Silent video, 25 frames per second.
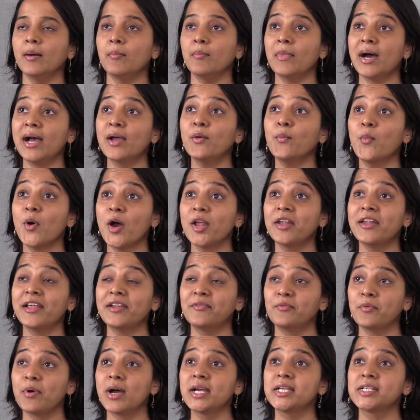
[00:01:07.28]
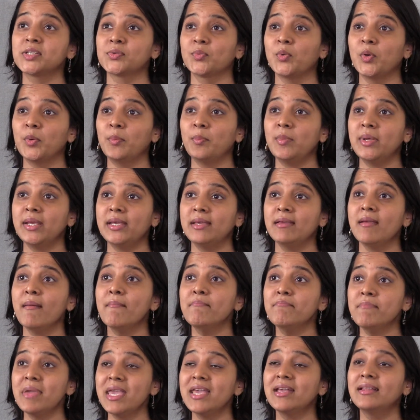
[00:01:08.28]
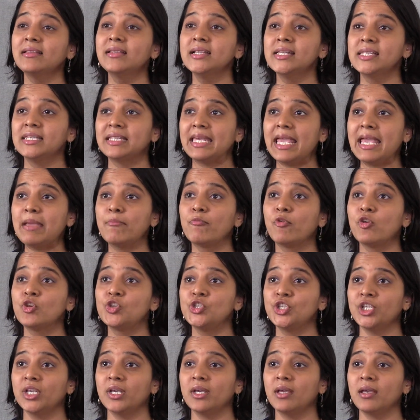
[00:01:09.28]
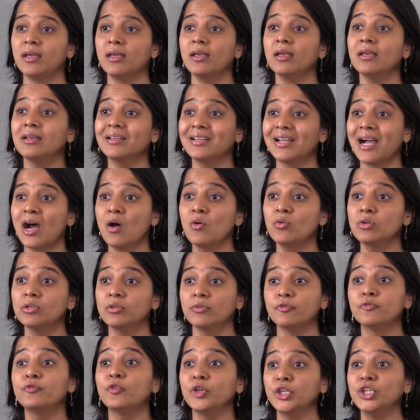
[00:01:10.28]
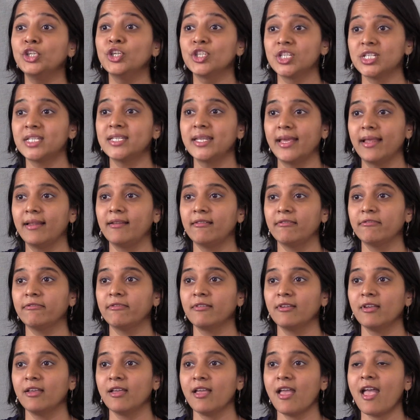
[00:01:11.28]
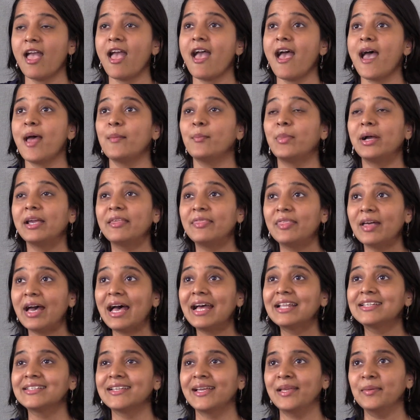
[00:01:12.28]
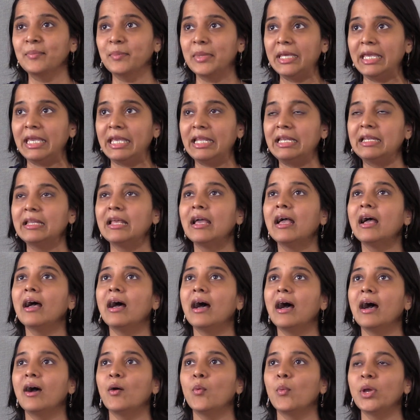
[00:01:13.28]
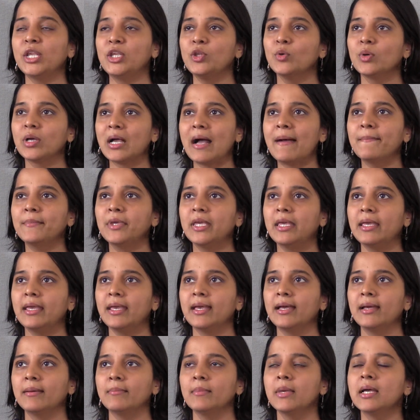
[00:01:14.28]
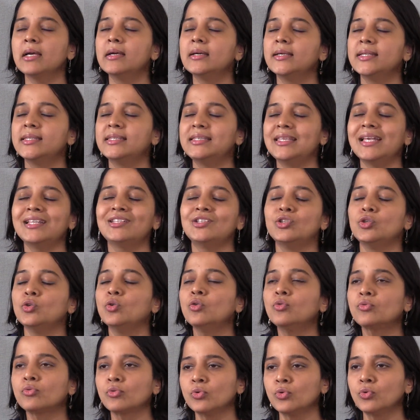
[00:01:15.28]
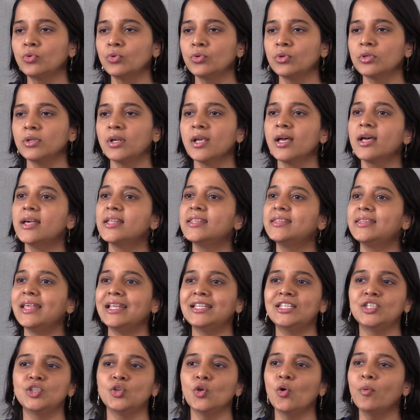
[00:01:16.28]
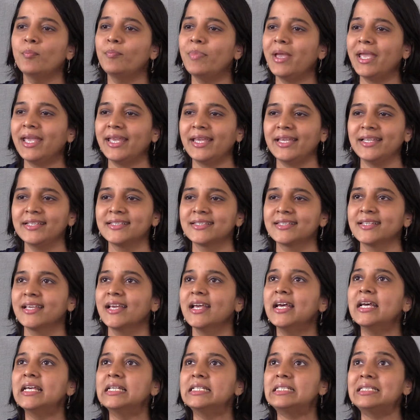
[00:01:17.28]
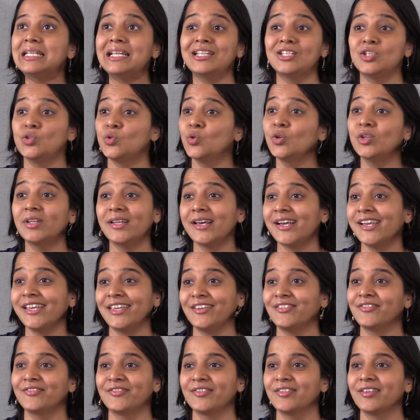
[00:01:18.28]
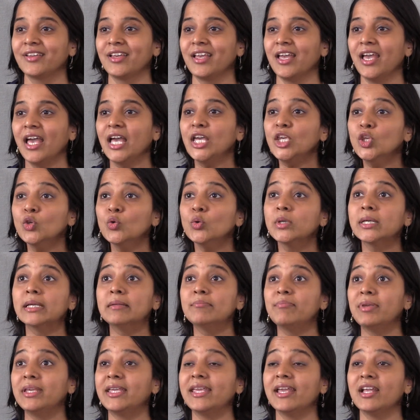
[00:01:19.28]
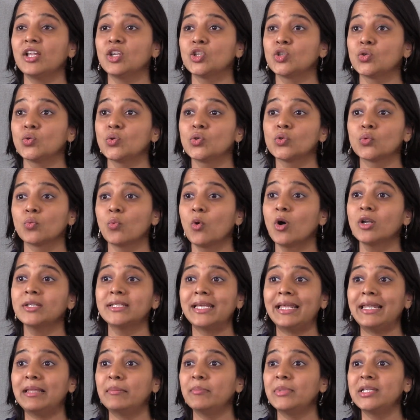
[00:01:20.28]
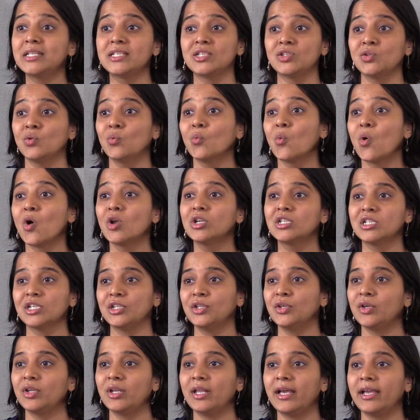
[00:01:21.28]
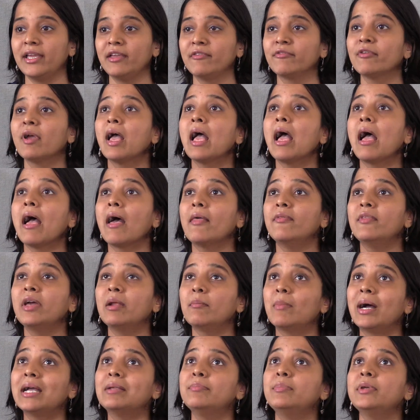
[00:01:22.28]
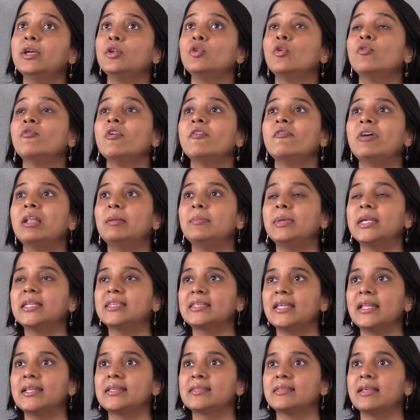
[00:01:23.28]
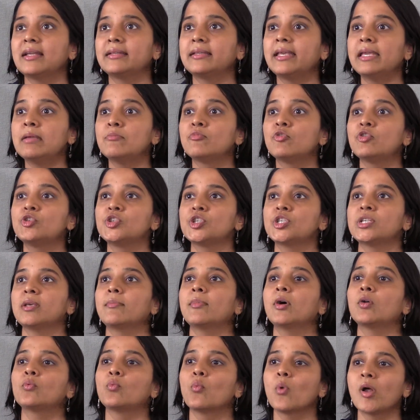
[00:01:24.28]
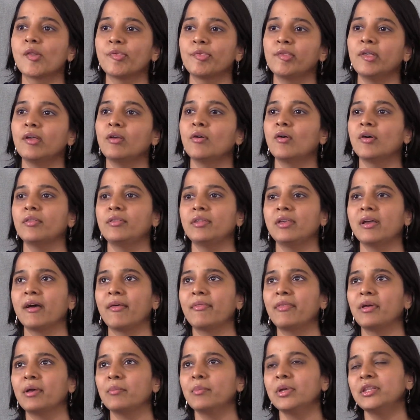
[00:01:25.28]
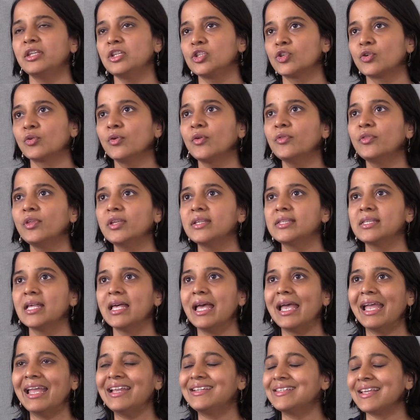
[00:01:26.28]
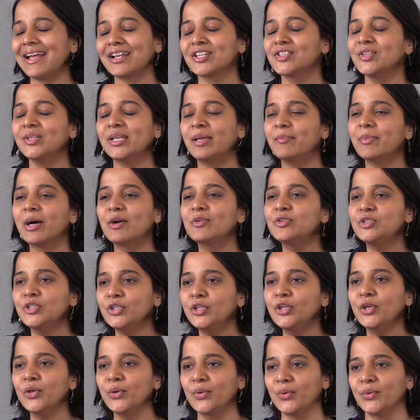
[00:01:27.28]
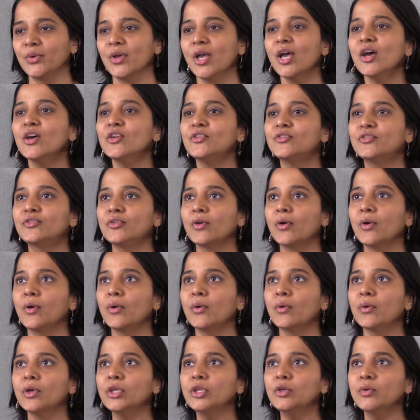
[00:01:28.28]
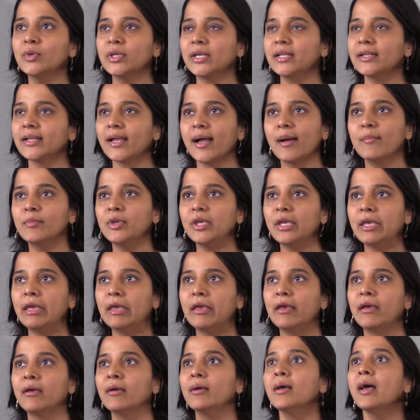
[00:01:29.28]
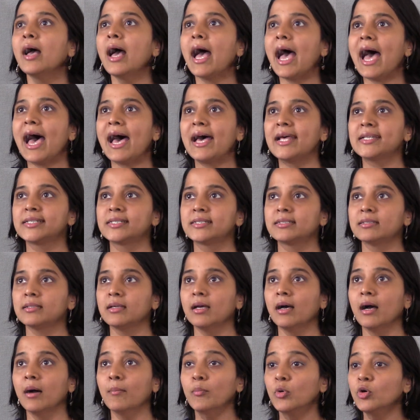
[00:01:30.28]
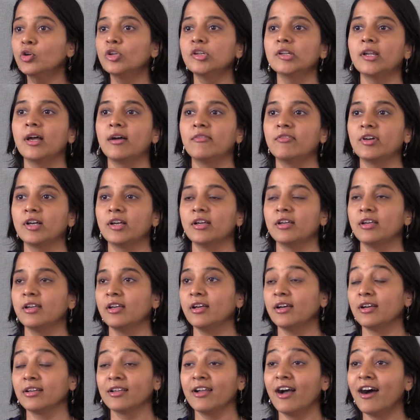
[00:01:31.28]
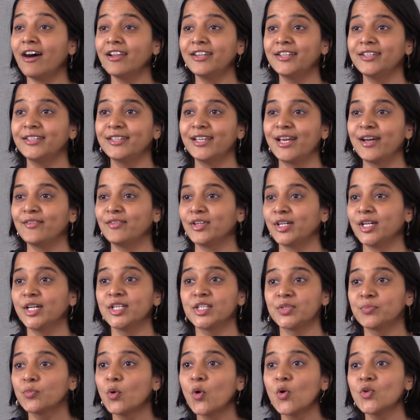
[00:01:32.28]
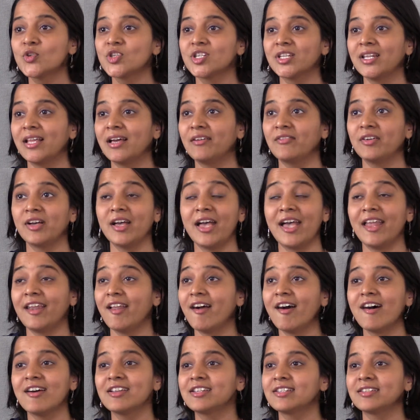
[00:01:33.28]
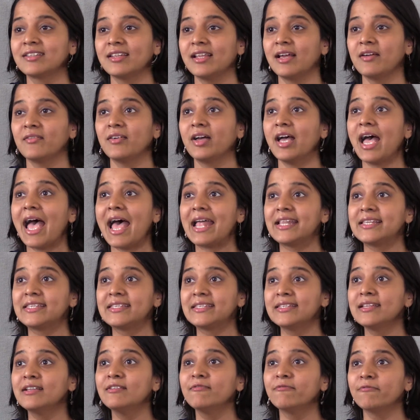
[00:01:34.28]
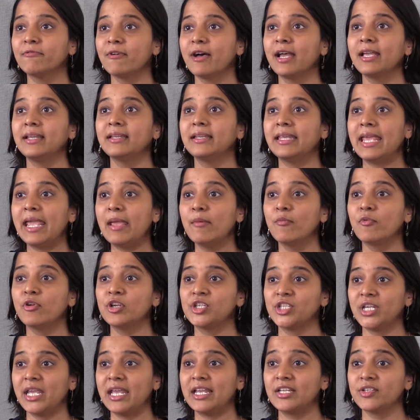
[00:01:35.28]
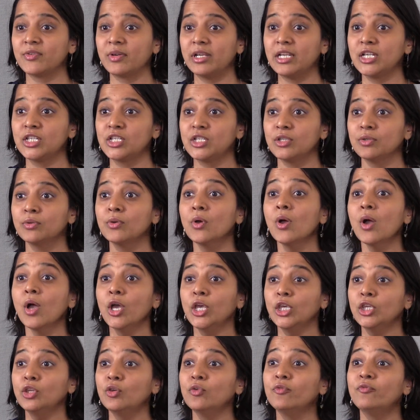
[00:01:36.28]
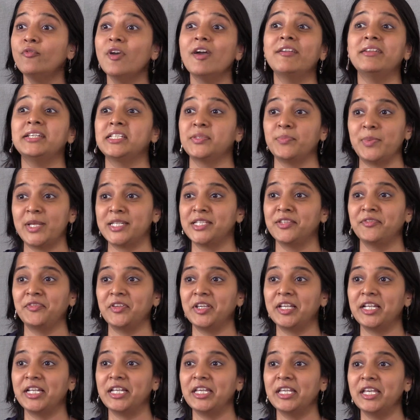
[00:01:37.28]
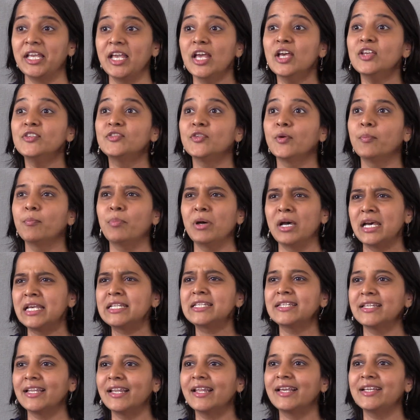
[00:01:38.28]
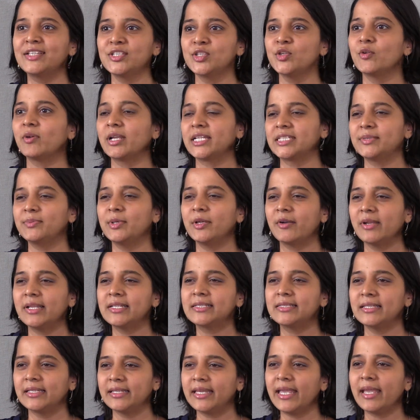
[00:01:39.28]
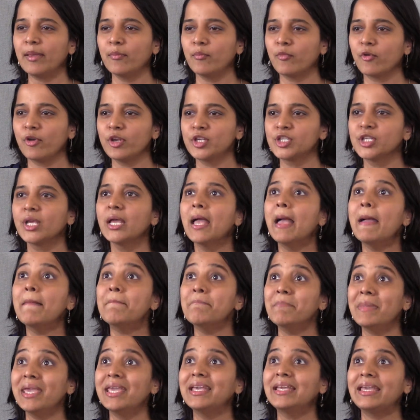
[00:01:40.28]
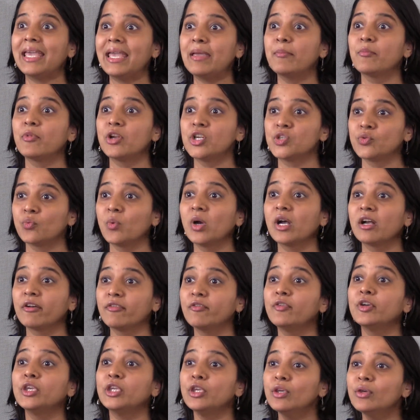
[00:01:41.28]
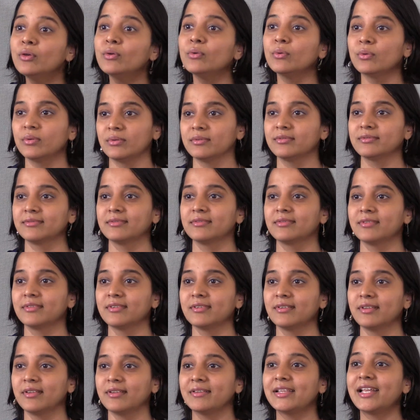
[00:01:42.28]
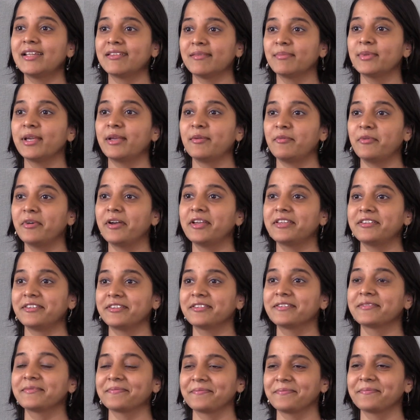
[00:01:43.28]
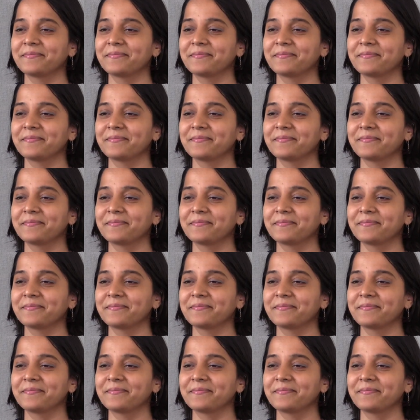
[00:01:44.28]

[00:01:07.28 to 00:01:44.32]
My one advice would be, make this Cambridge year count for yourself. And by that I mean, when you come here, set your rule, set your pace, set your life. You can pick and choose what elements you want in your life. There might be an overwhelming sense that Cambridge is about one thing or the other, but the truth is, it's actually about you. So you can come here as a book lover, a garden lover, a sports lover, an arts lover, and still find Cambridge catering to you very specifically. So personalize your experience in Cambridge. Make Cambridge work for you. That's my advice.